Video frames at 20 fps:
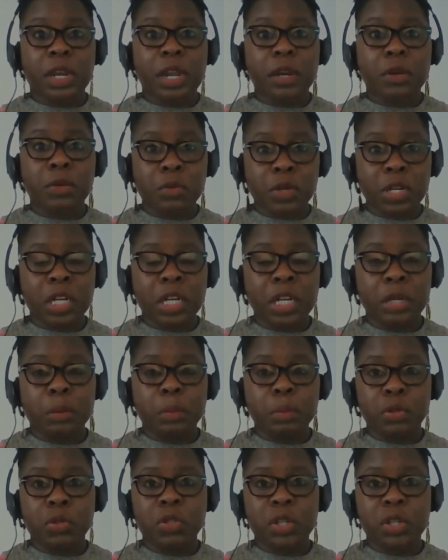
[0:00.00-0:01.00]
that I
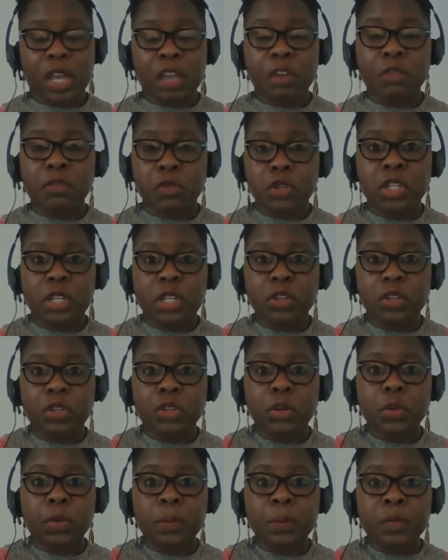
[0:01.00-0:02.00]
really put effort
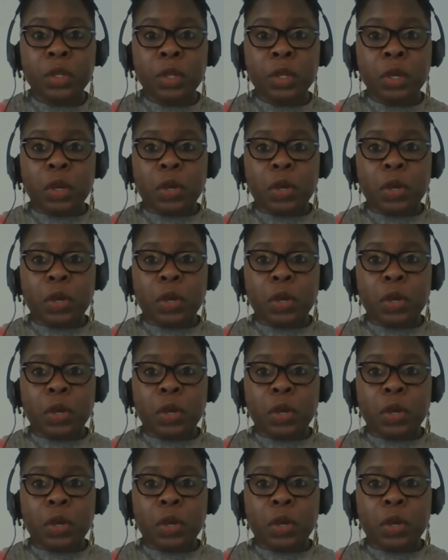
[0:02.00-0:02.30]
into.